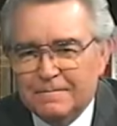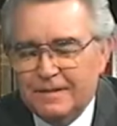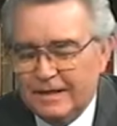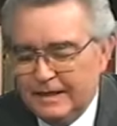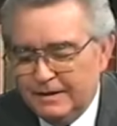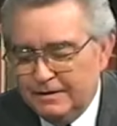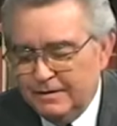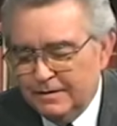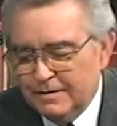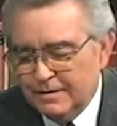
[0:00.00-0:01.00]
The
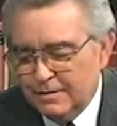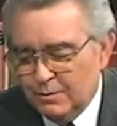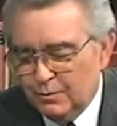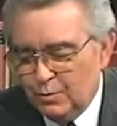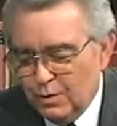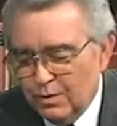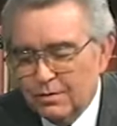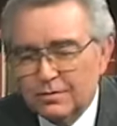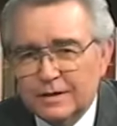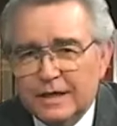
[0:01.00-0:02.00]

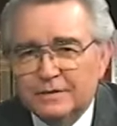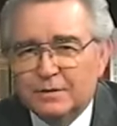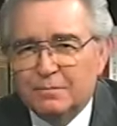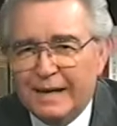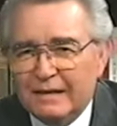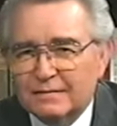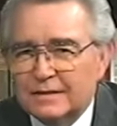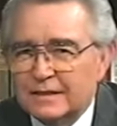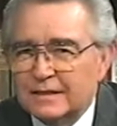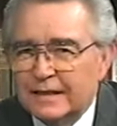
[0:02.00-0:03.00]
world is
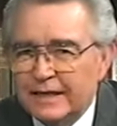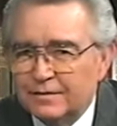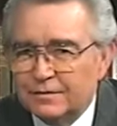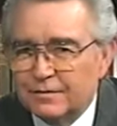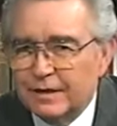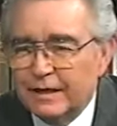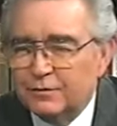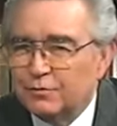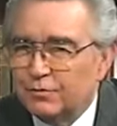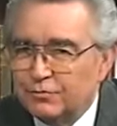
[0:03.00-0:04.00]
about to enter into a